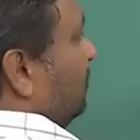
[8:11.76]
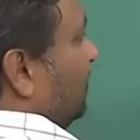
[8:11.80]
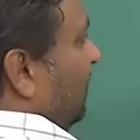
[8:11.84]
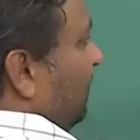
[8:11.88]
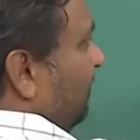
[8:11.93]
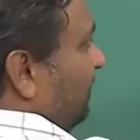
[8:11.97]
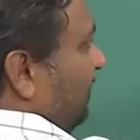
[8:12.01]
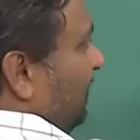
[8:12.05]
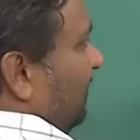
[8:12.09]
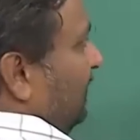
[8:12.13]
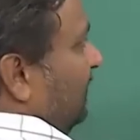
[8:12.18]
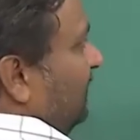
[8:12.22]
I
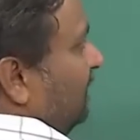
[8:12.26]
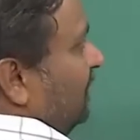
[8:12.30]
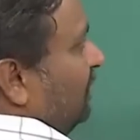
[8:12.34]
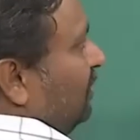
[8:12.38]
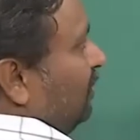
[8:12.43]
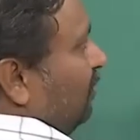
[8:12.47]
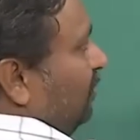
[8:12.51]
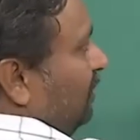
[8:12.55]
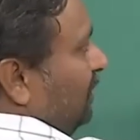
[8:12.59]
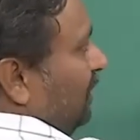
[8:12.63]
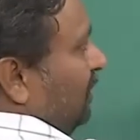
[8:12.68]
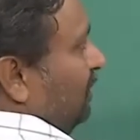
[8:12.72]
will
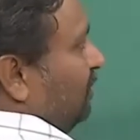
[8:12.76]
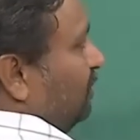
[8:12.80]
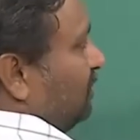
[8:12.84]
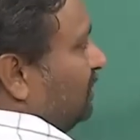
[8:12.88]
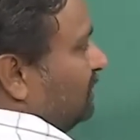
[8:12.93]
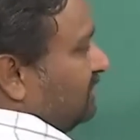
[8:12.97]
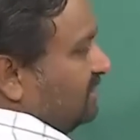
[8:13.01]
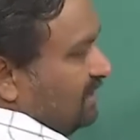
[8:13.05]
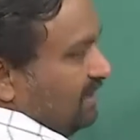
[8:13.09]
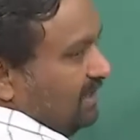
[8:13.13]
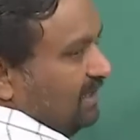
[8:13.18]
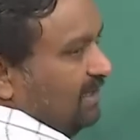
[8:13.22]
look into
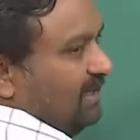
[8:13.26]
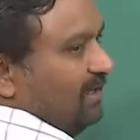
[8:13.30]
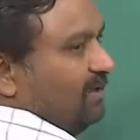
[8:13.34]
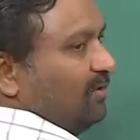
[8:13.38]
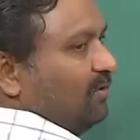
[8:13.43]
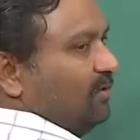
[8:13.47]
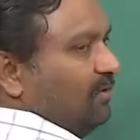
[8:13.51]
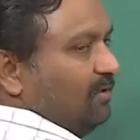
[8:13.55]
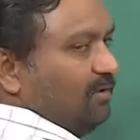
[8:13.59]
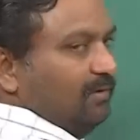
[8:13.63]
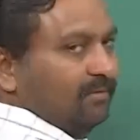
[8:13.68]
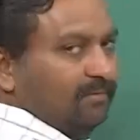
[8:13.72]
this thing later
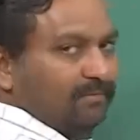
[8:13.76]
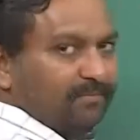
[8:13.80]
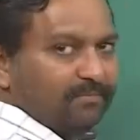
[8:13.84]
on.